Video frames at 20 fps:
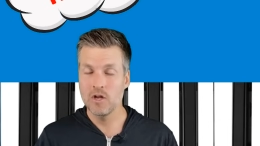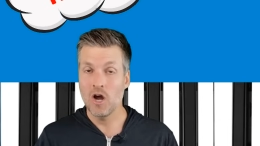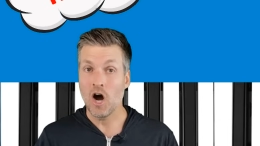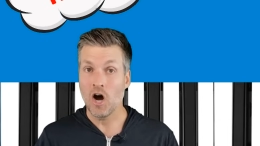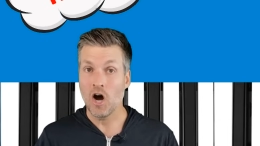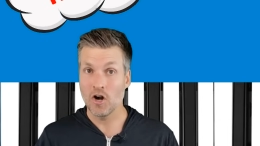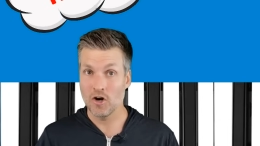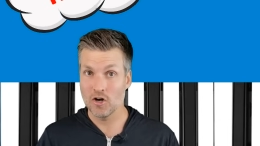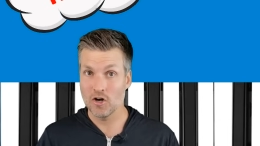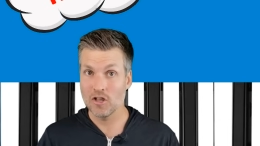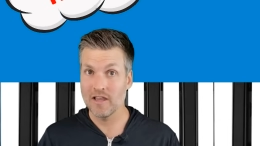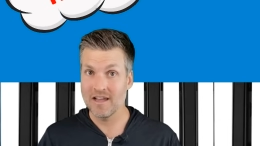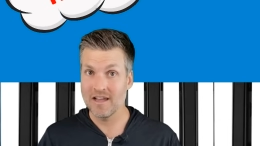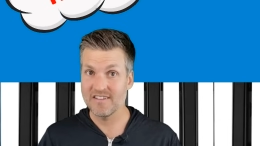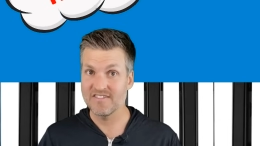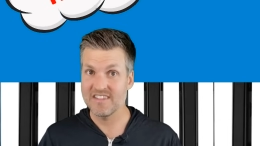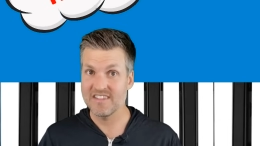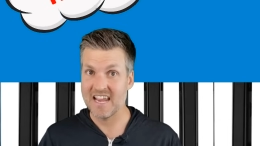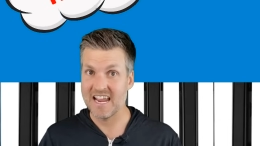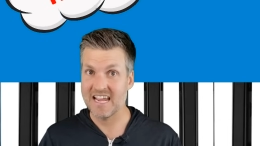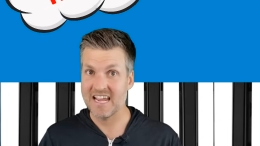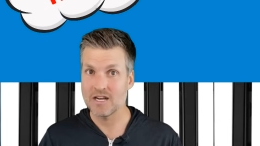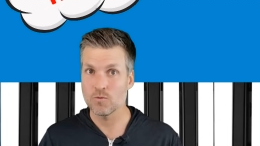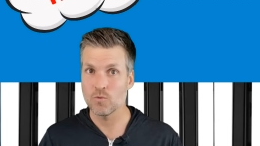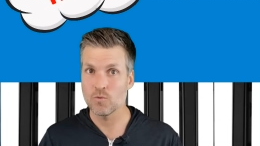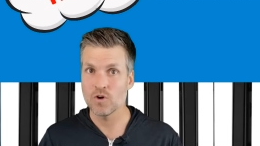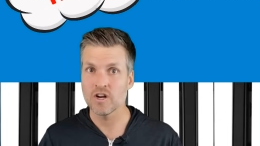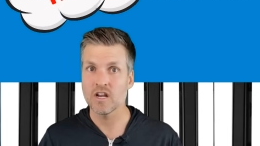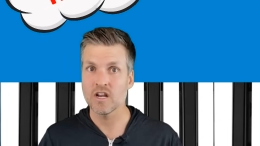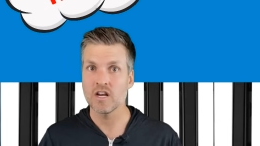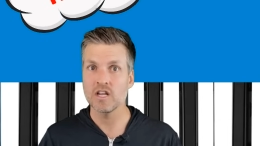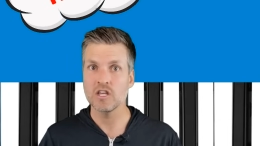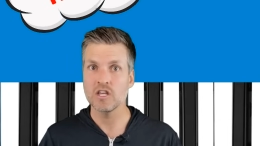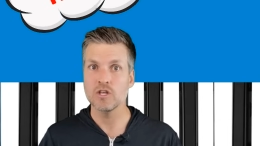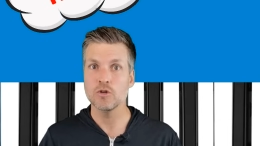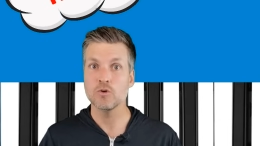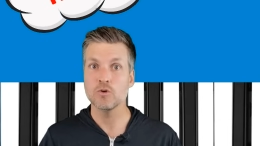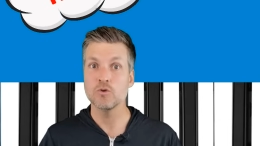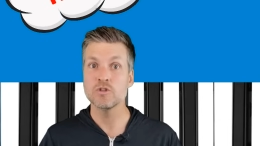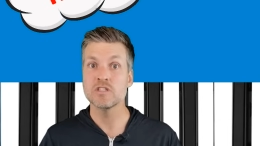on our left hand, we're gonna
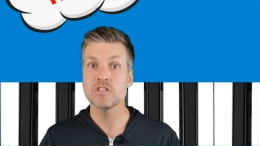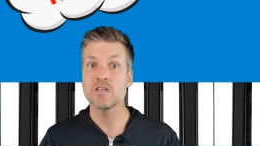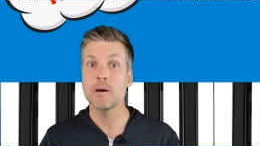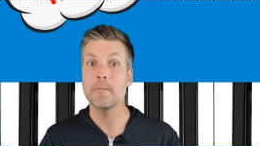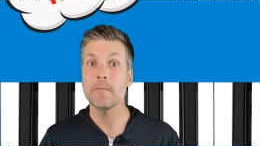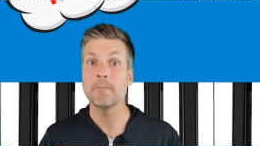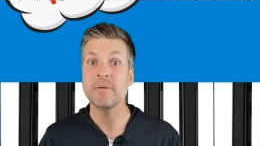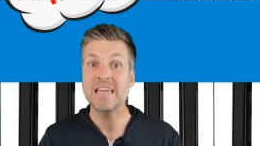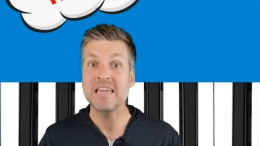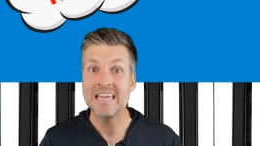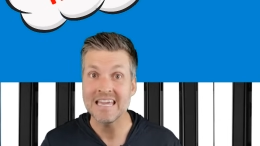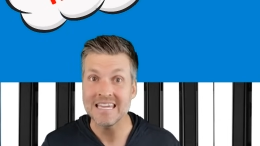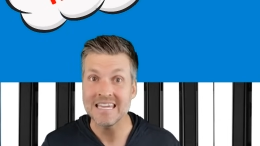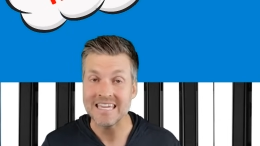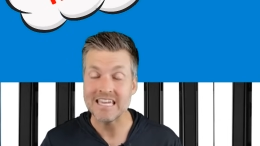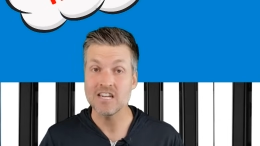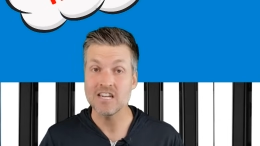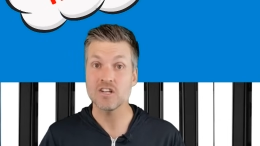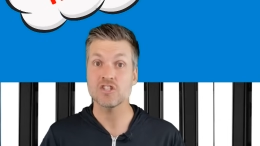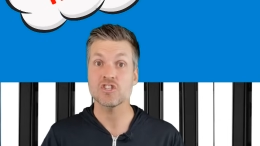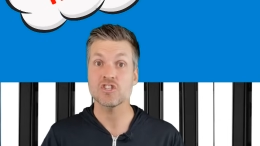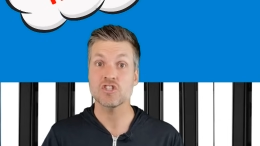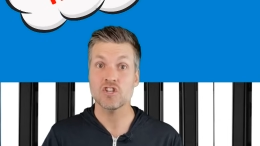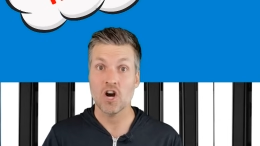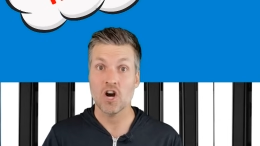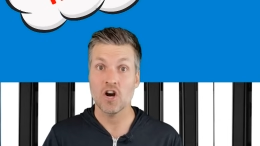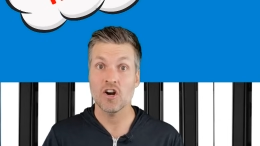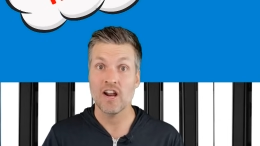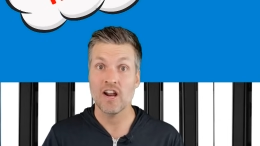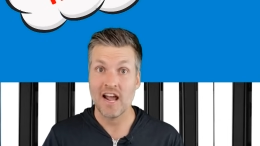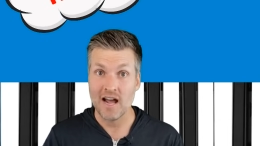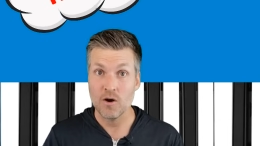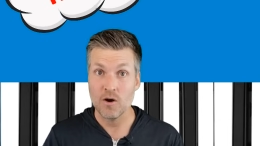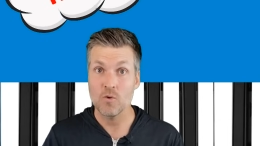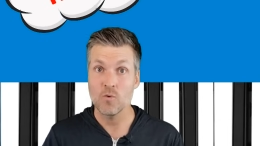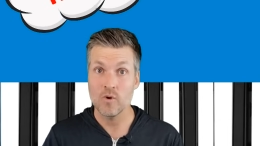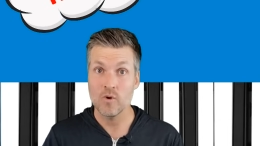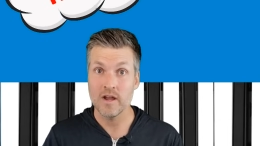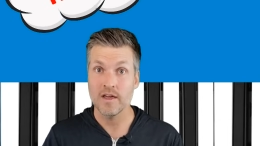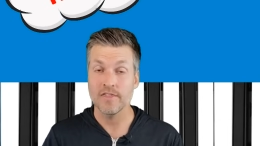use the pinky to start
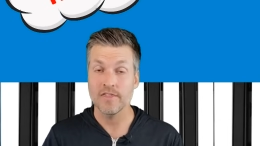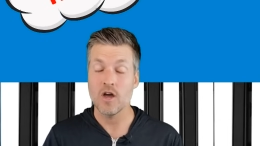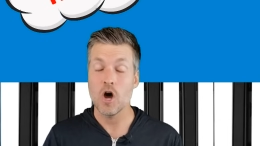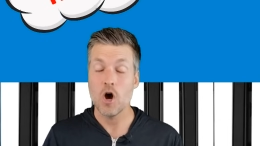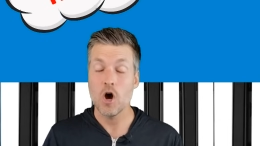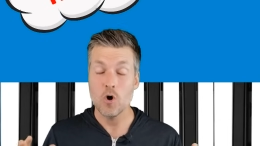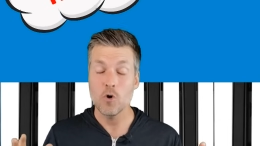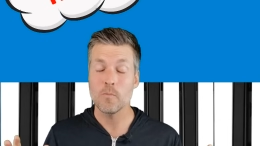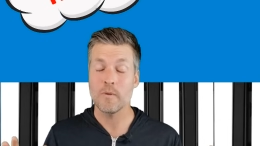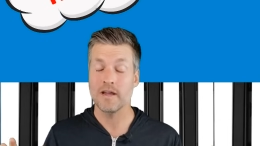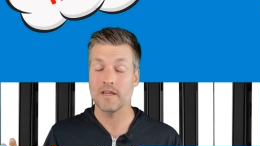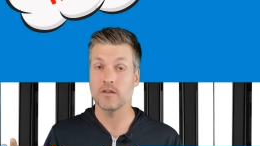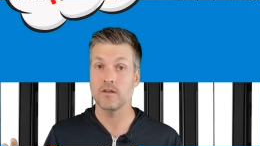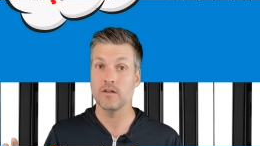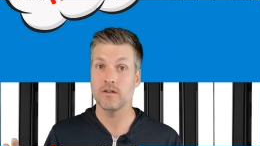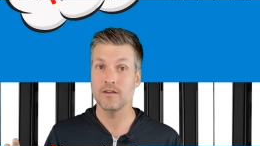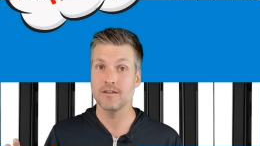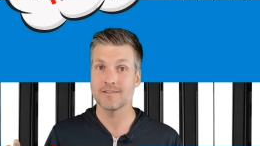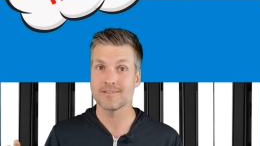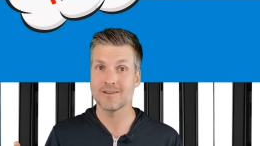out with. Oh my goodness.